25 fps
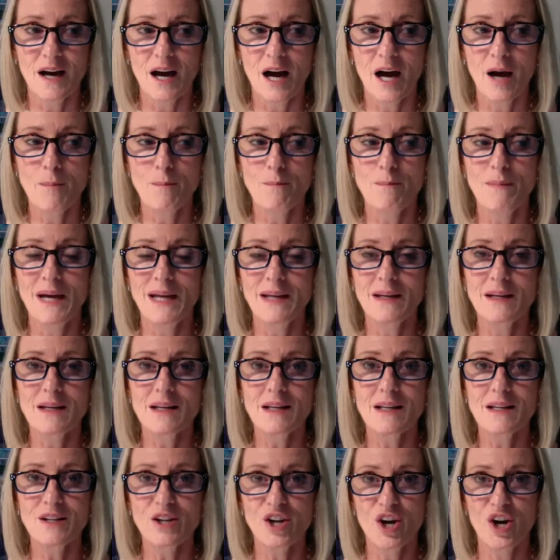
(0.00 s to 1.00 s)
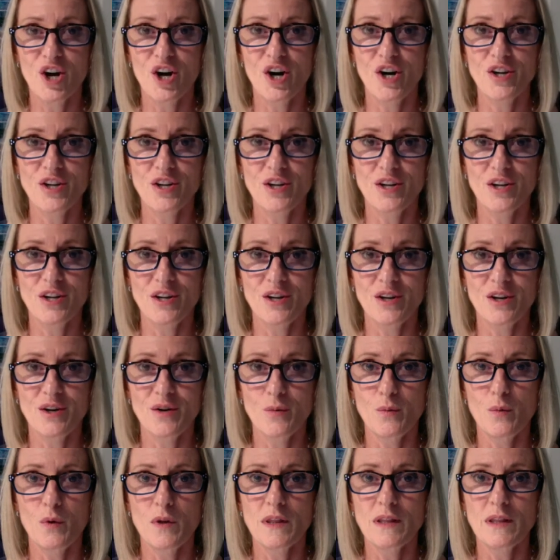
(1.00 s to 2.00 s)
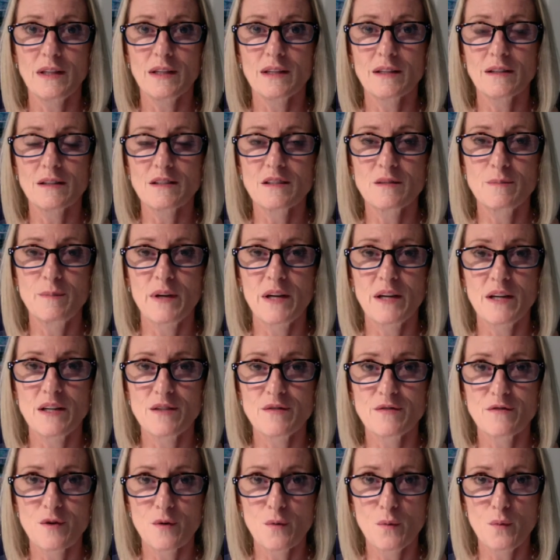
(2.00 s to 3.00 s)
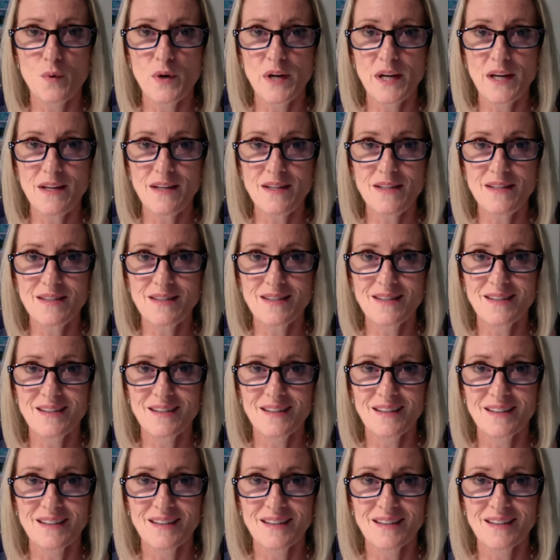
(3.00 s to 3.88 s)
a mental garden with little space for weeds.